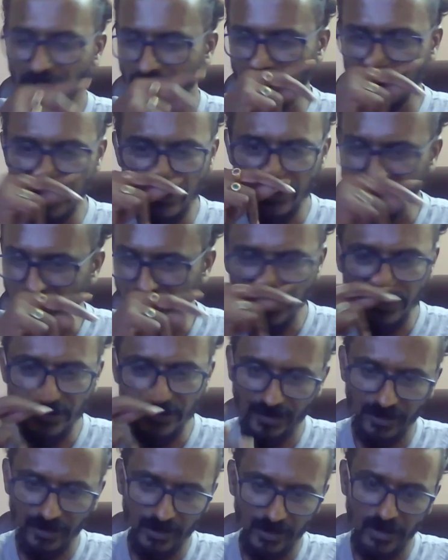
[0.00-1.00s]
this
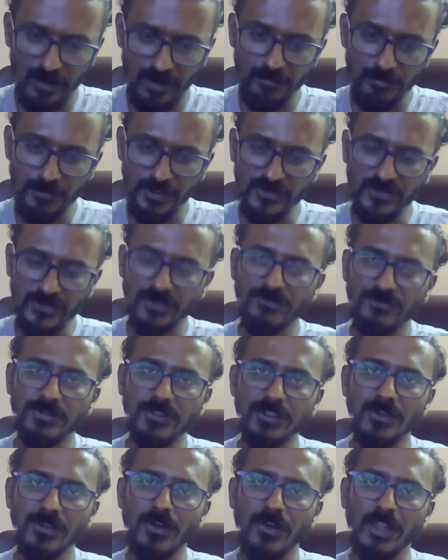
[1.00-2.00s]
is a message for
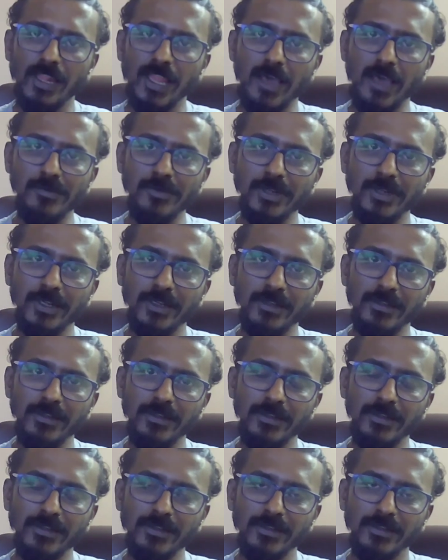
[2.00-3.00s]
the
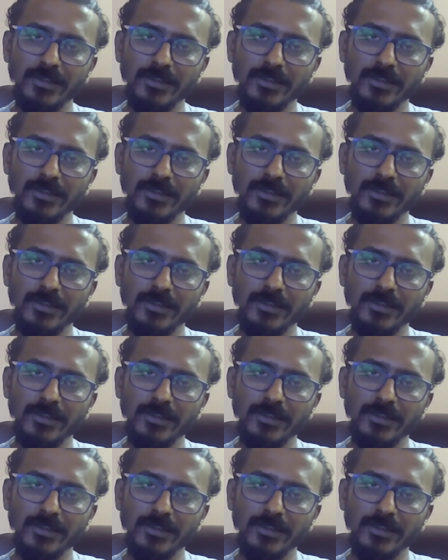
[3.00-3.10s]
collaborators.